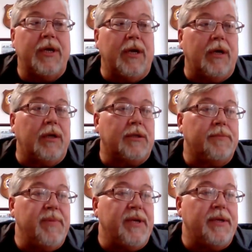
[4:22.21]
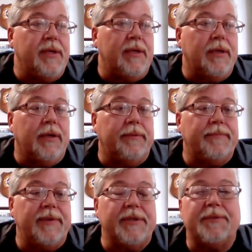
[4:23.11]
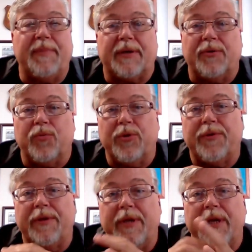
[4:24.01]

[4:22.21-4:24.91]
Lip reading: to meet the inspector with.